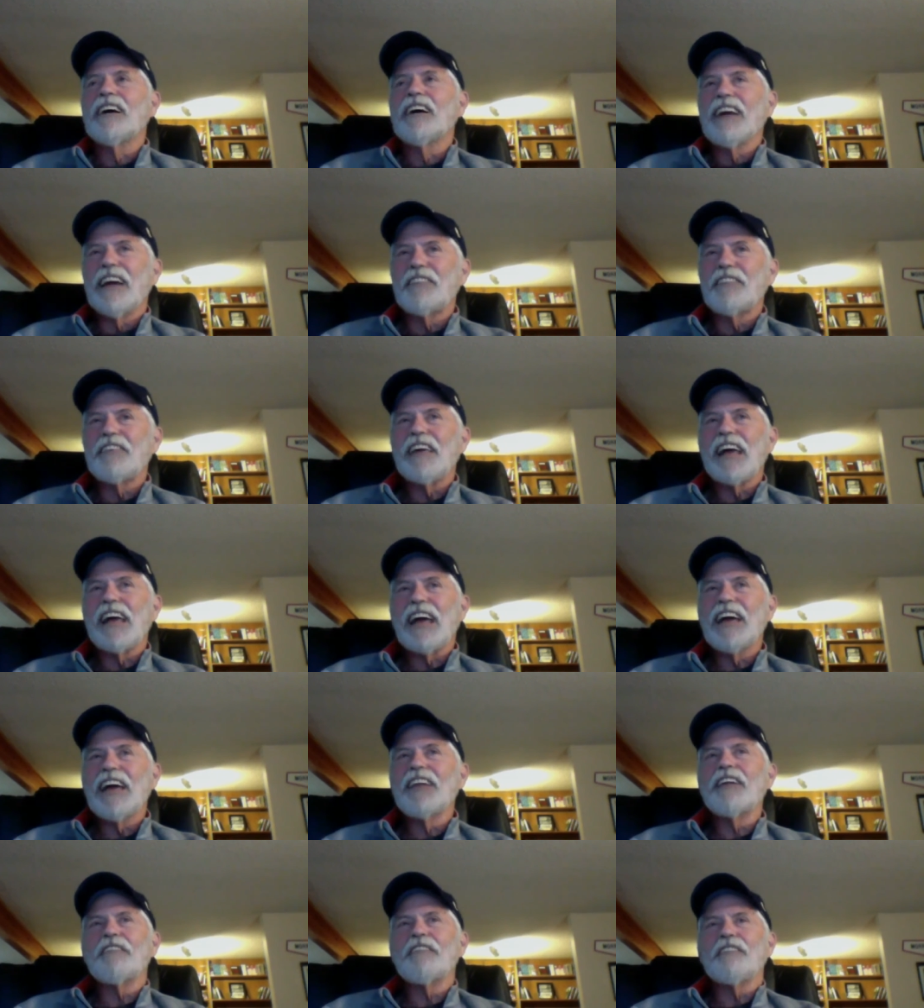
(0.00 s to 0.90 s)
at the
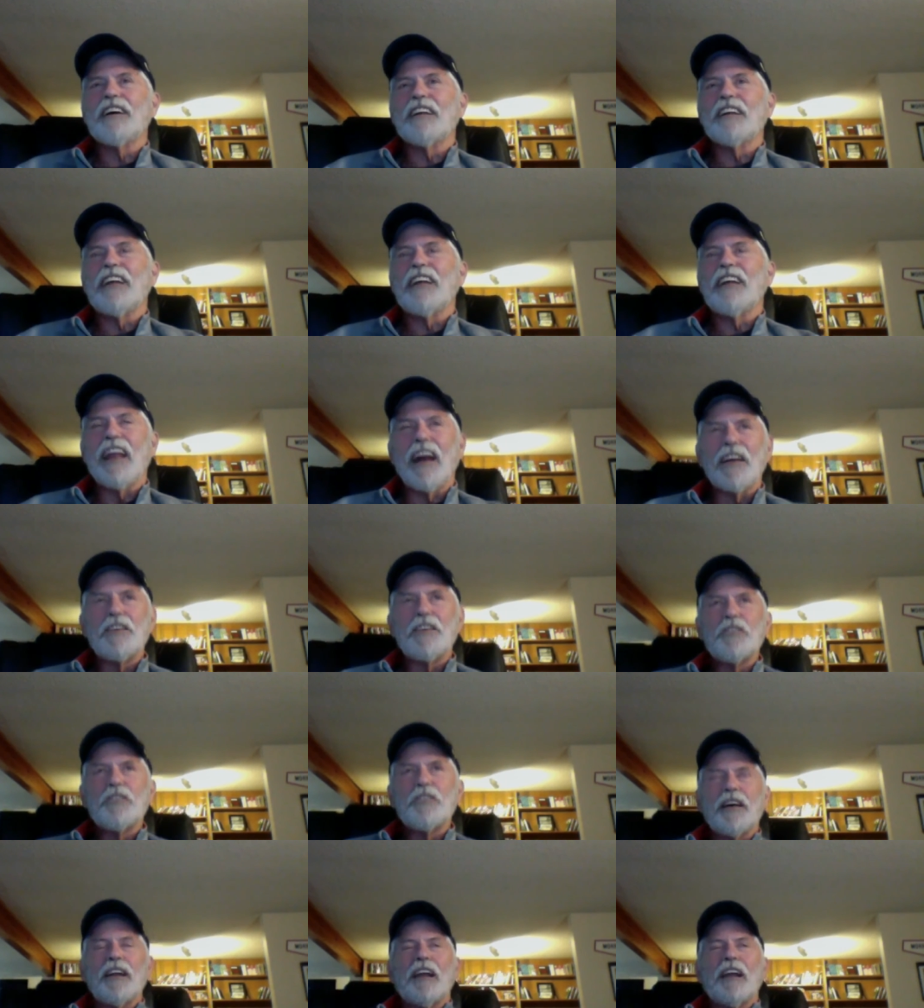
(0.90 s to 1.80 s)
end of it, and
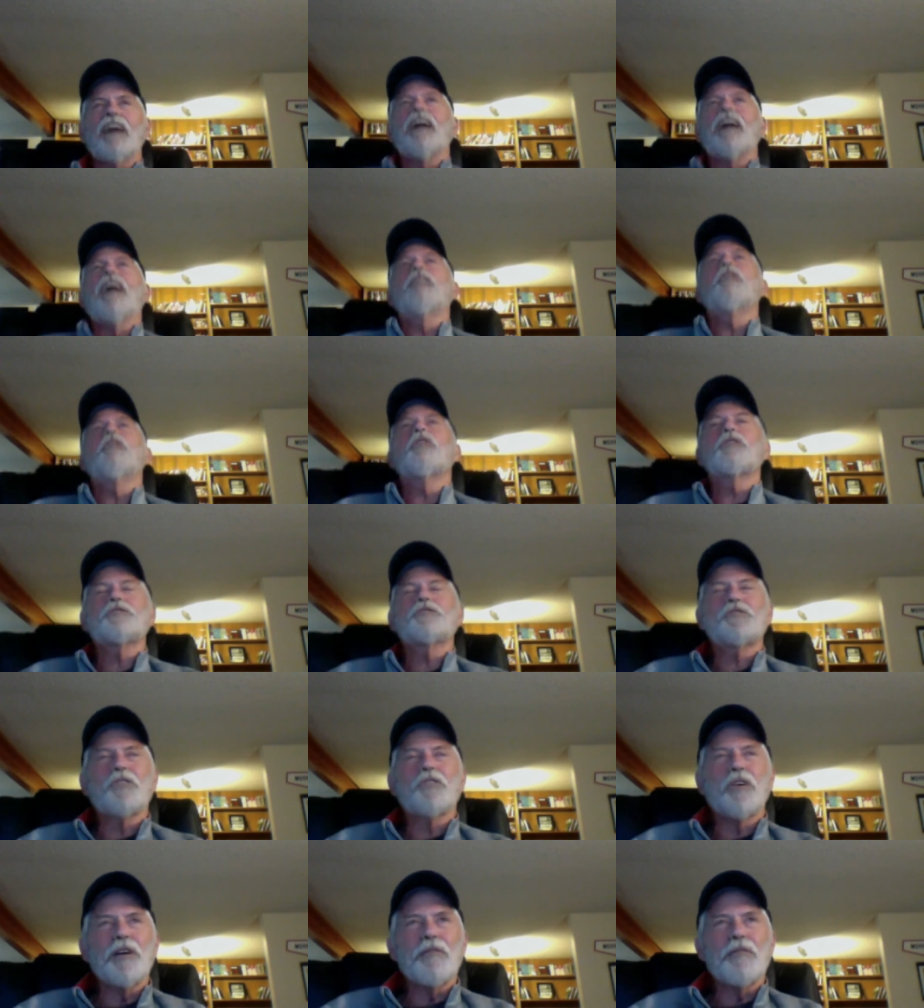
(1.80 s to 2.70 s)
I wrote a
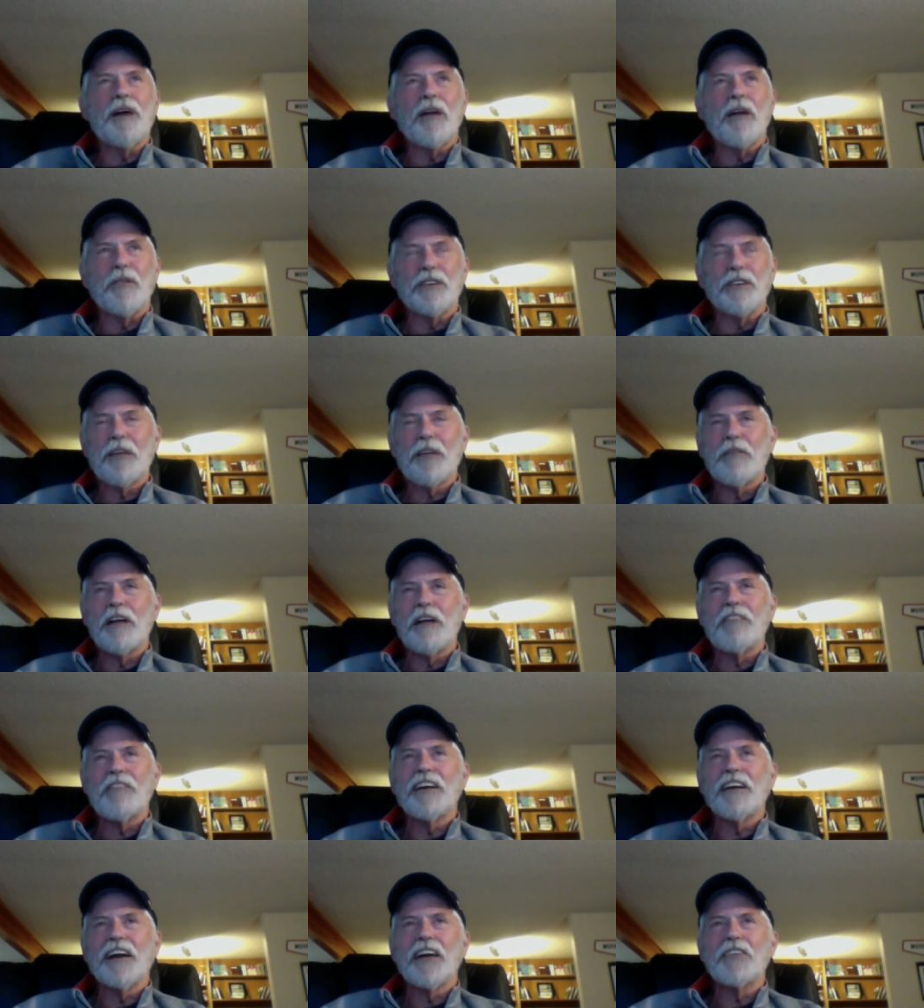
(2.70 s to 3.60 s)
story about it one time, and I
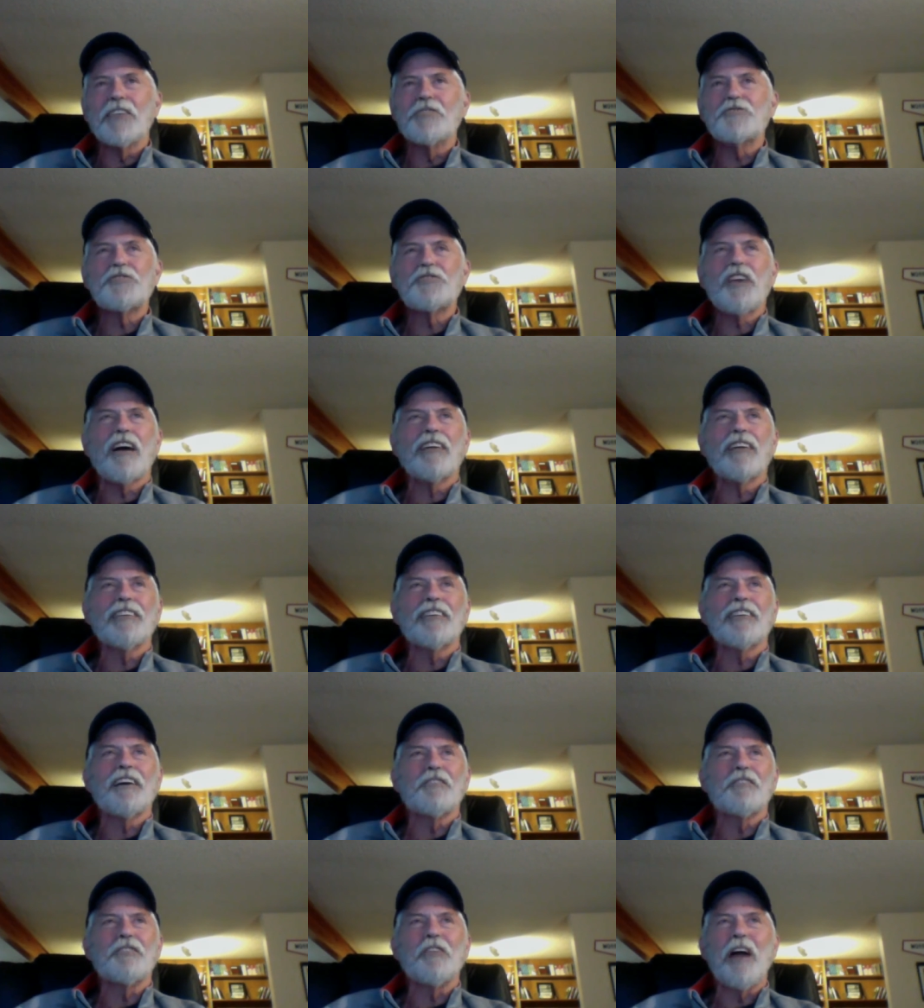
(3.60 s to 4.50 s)
think I used
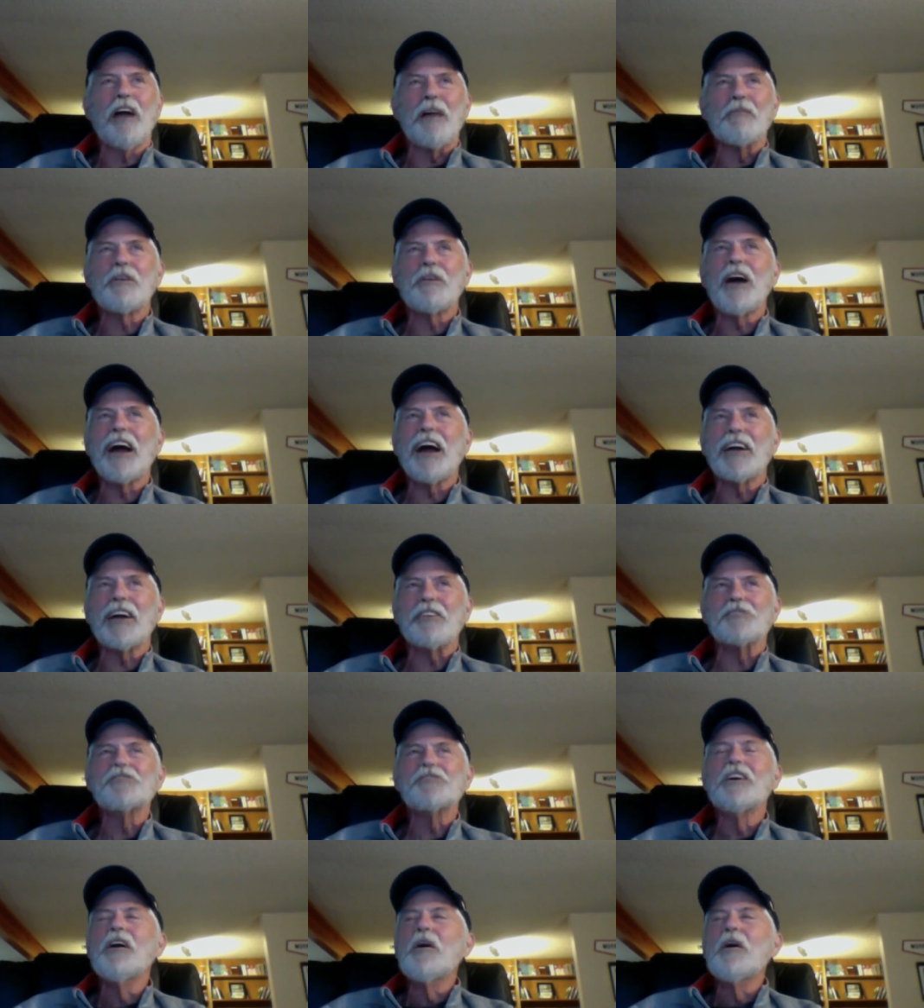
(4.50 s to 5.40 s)
chocolate-covered graham
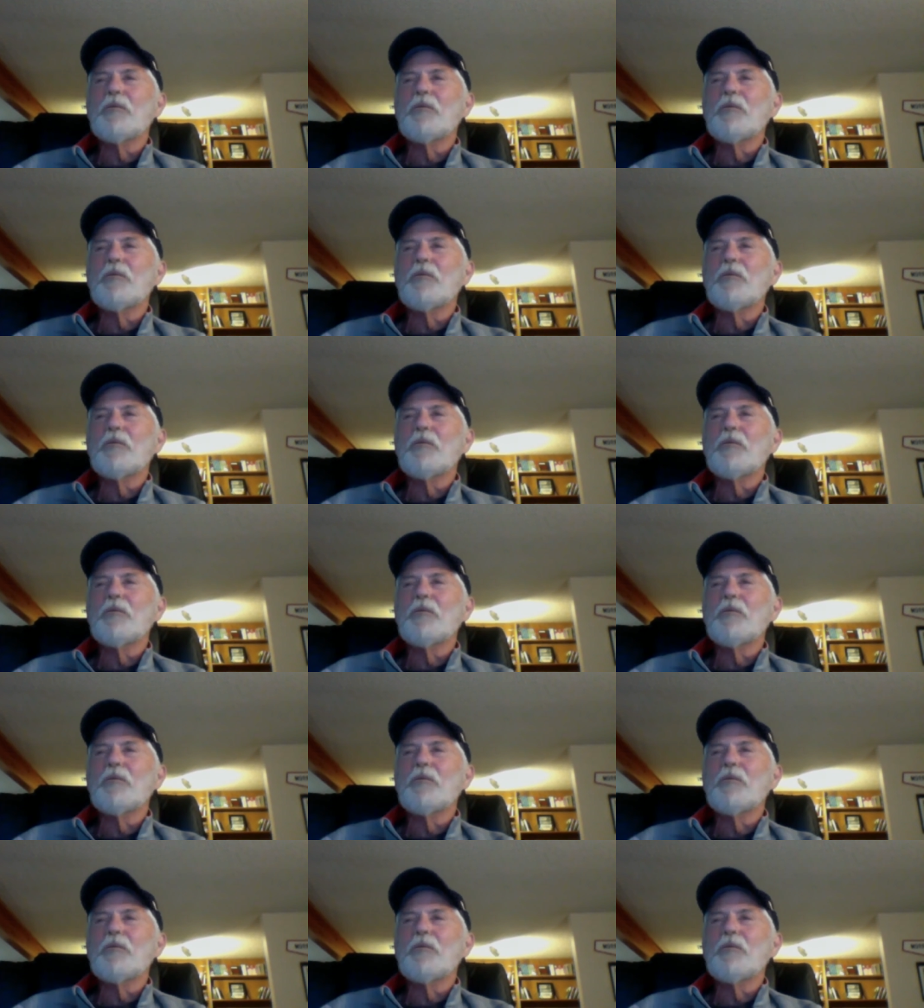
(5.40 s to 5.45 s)
crackers.